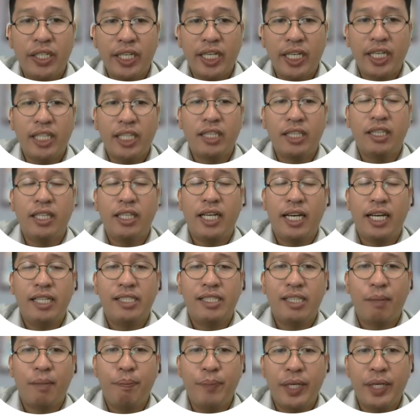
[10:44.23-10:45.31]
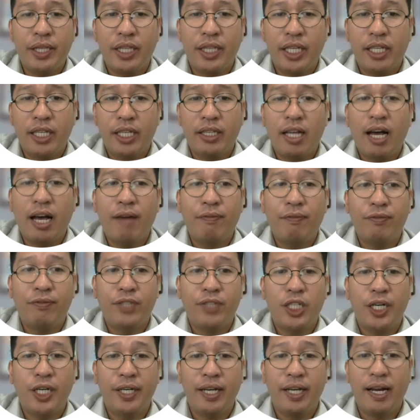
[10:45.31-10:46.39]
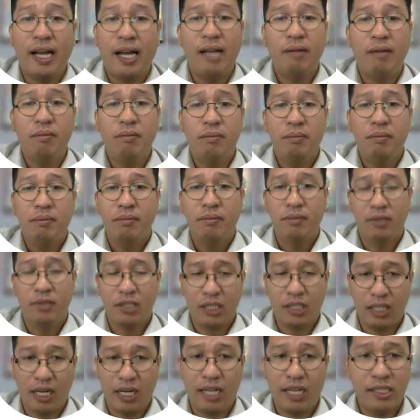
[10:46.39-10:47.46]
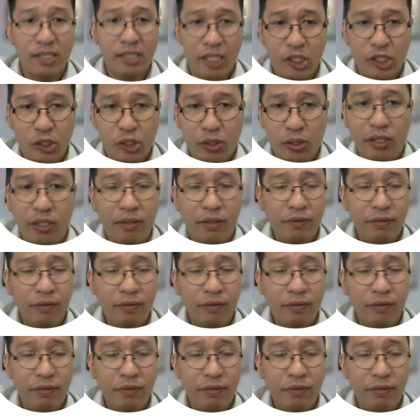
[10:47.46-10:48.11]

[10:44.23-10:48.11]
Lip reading: it and submit it after the class session.